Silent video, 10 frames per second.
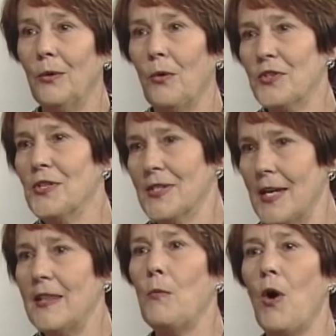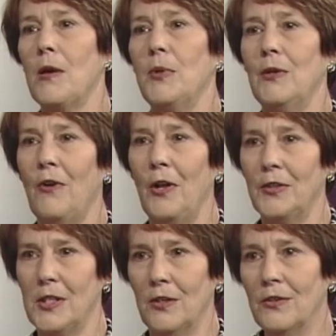or just say they want to be a
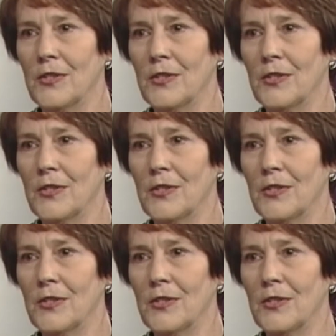volunteer.